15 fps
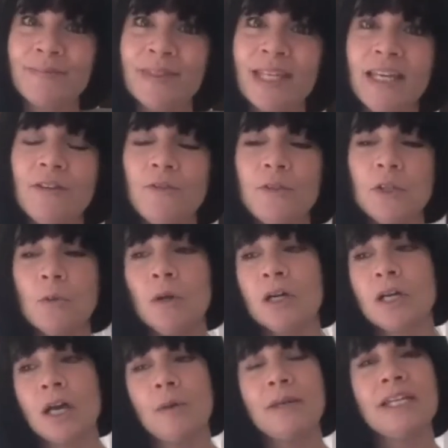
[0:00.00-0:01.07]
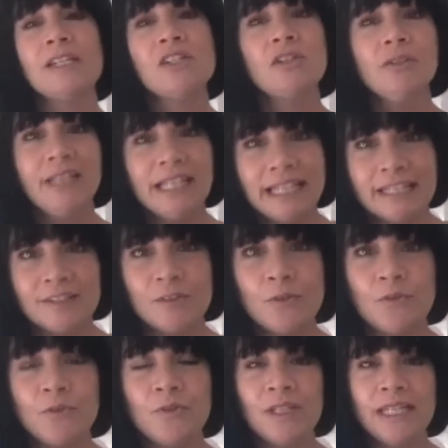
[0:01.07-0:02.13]
if you are going to
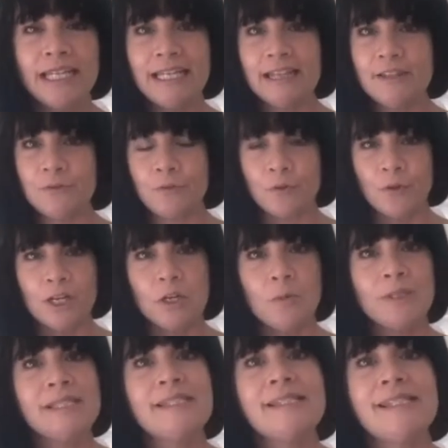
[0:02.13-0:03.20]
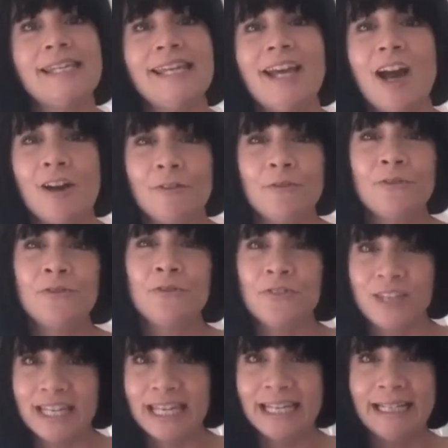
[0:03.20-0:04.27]
live in the frequency of
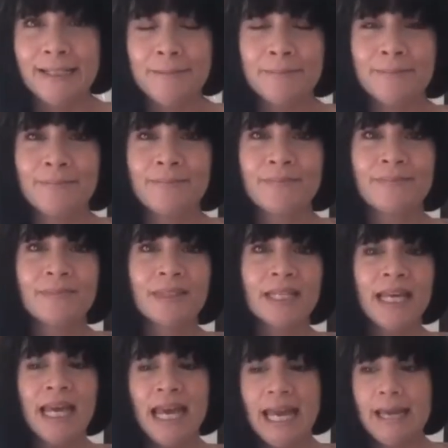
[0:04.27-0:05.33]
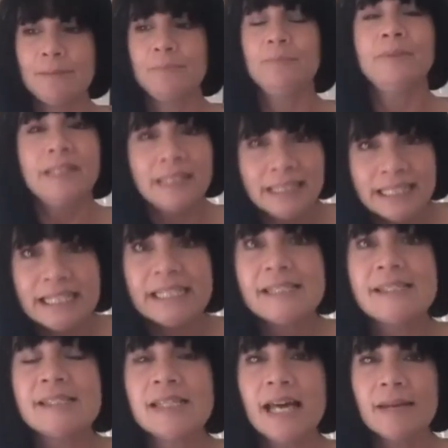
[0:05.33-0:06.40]
fear. And
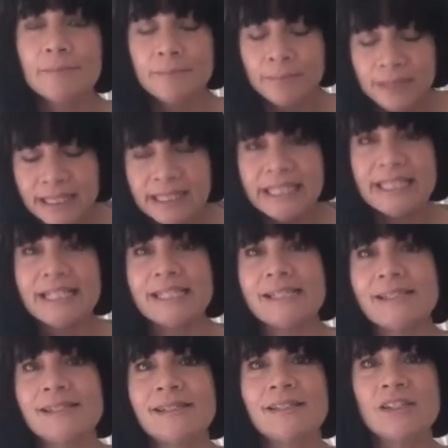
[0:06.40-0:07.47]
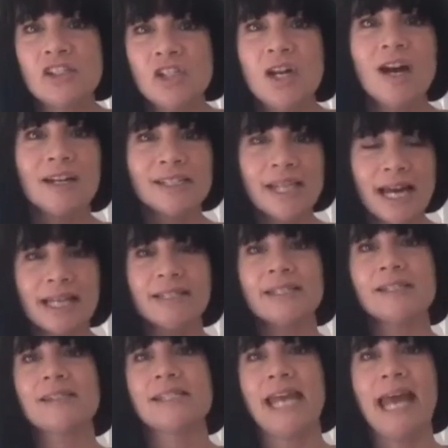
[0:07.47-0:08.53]
please, please start
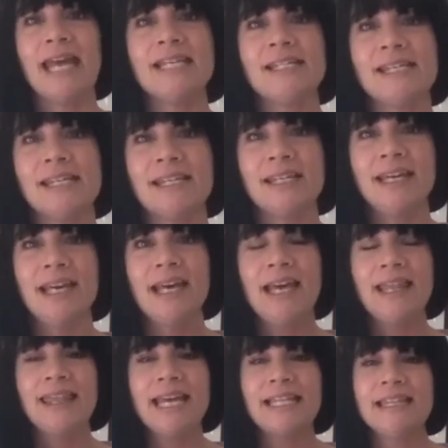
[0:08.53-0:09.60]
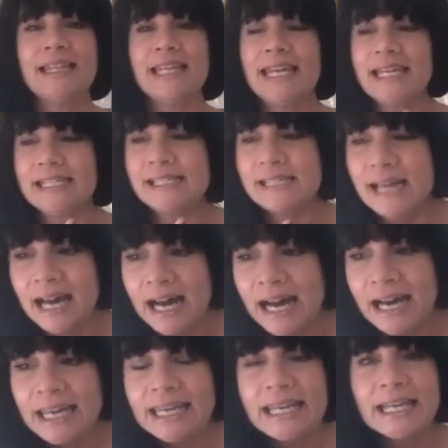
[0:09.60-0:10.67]
understanding that the
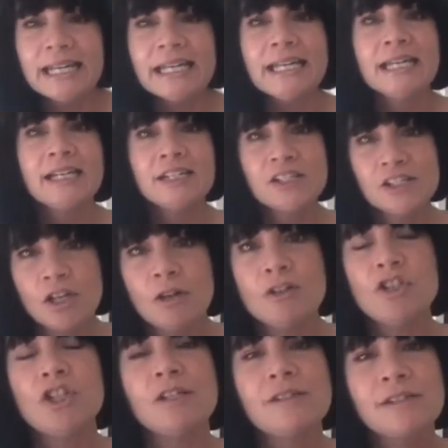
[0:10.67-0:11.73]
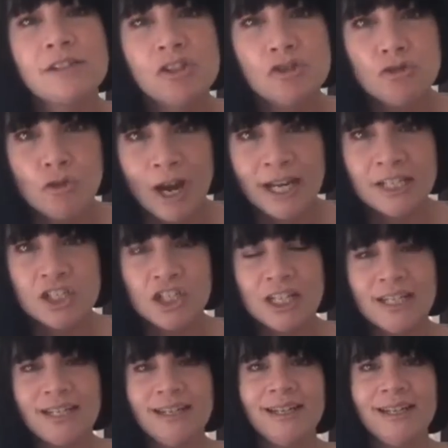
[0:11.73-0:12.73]
entire social structure